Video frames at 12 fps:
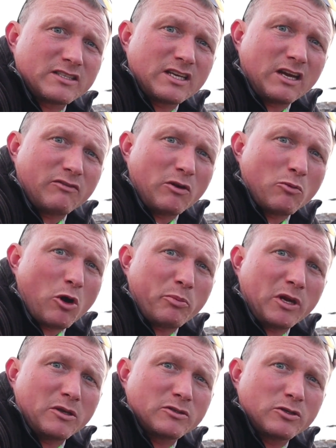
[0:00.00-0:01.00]
this evening
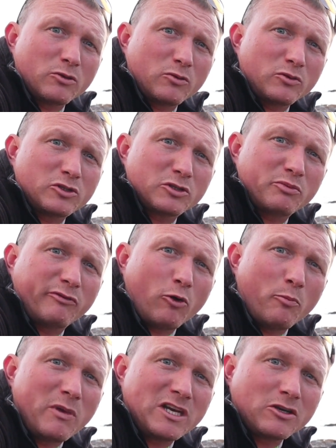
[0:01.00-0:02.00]
won't be until just
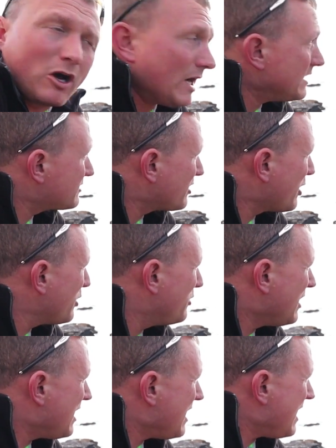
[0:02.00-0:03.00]
before midnight, so
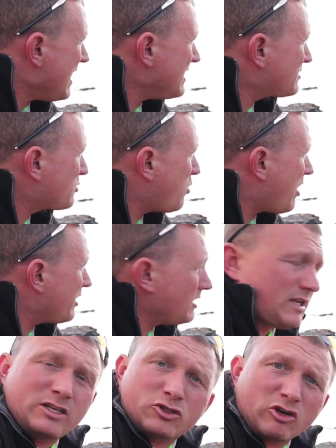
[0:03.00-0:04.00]
it's quite
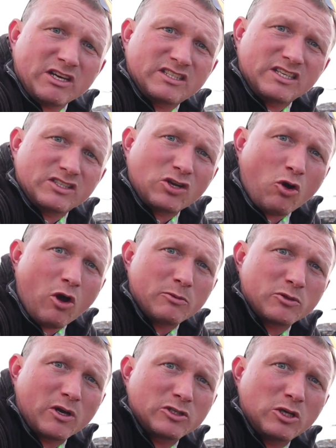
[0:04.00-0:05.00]
an interesting
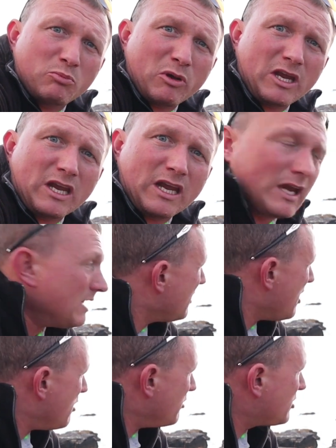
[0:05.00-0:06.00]
time to actually be here
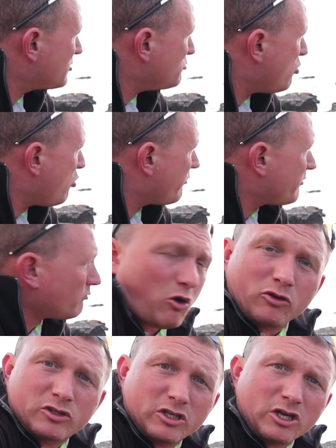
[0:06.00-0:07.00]
because more of the
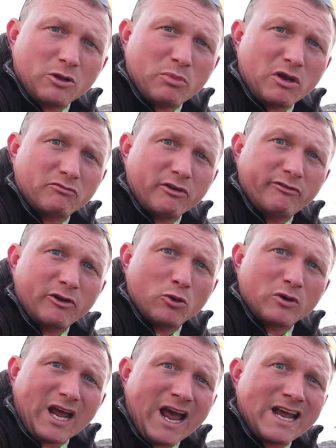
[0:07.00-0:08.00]
rocks are going to be
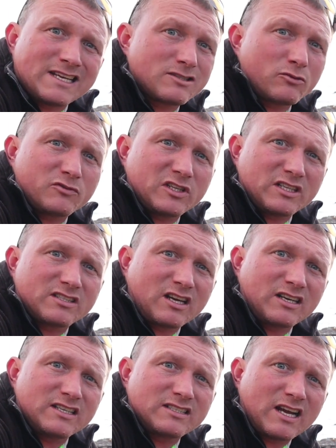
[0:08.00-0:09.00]
revealed as obviously the
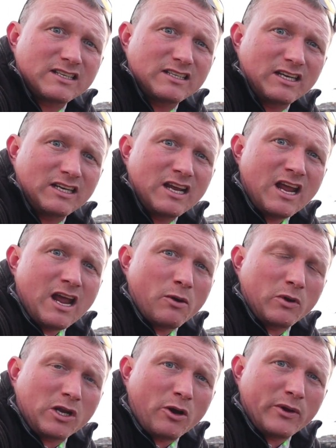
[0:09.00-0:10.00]
sun is setting
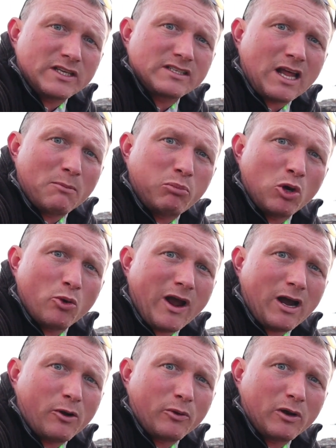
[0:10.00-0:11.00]
and we go into that blue
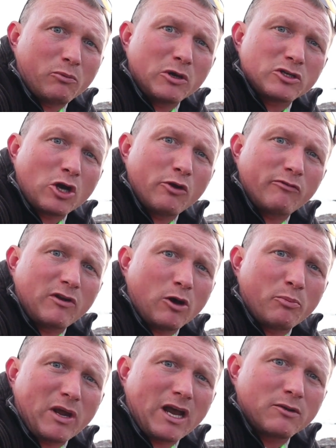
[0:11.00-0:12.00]
hour, which hopefully
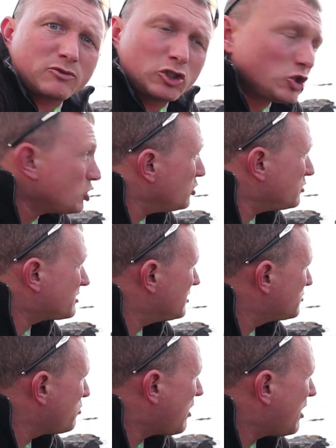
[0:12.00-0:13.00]
I'll be able to shoot
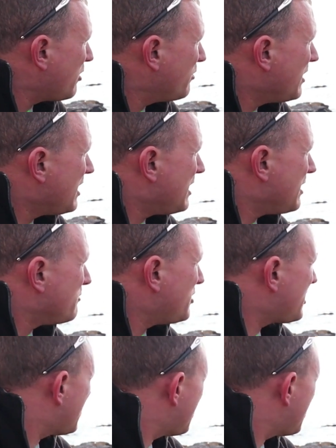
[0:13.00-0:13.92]
as well. But